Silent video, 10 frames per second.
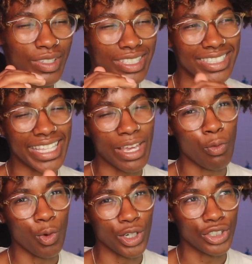stay
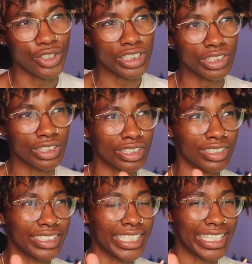wondering or
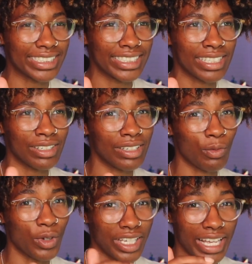guessing
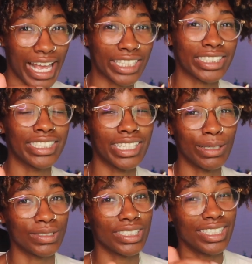when it actually
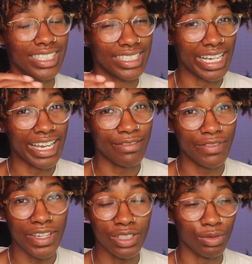comes to the design phase.